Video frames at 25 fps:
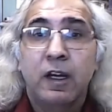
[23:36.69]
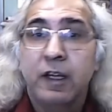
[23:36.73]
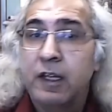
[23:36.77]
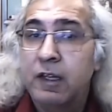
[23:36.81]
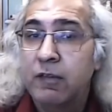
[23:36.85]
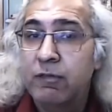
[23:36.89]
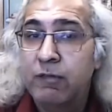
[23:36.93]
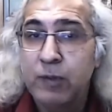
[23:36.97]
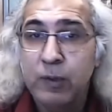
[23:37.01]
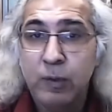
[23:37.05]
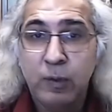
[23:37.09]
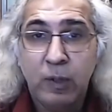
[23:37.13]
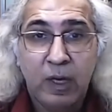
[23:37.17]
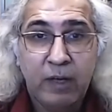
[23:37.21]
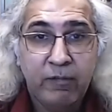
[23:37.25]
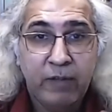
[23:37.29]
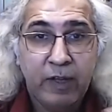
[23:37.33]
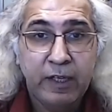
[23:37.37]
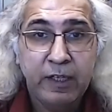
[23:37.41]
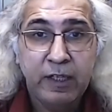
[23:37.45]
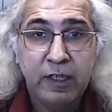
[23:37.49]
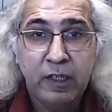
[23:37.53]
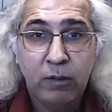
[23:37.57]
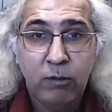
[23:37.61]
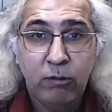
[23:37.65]
if you have
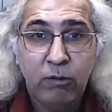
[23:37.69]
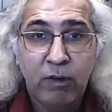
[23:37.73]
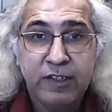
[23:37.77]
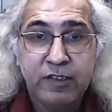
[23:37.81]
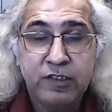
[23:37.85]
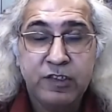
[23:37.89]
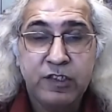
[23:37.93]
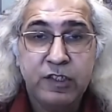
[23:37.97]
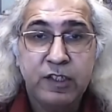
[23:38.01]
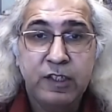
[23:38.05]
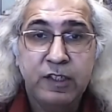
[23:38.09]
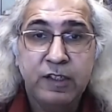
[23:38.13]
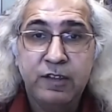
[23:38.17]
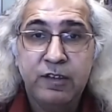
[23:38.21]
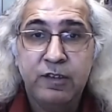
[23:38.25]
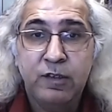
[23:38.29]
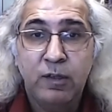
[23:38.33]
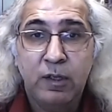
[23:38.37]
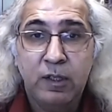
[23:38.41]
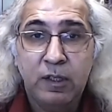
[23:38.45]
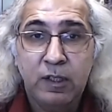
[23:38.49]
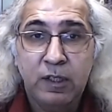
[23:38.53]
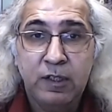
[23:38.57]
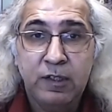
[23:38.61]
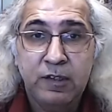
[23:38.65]
any questions
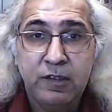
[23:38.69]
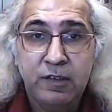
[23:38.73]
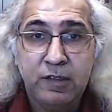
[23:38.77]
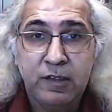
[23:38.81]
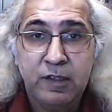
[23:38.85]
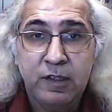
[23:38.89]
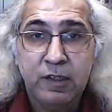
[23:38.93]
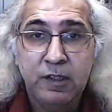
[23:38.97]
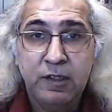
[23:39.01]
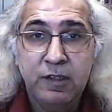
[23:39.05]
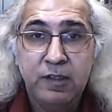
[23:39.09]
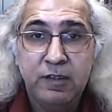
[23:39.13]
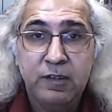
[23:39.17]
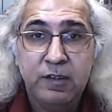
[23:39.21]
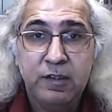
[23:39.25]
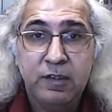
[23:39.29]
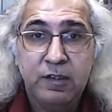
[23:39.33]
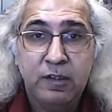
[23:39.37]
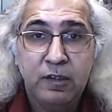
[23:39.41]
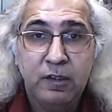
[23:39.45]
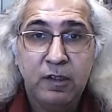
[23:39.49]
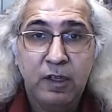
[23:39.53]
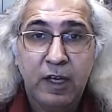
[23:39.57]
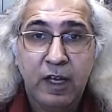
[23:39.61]
or concerns,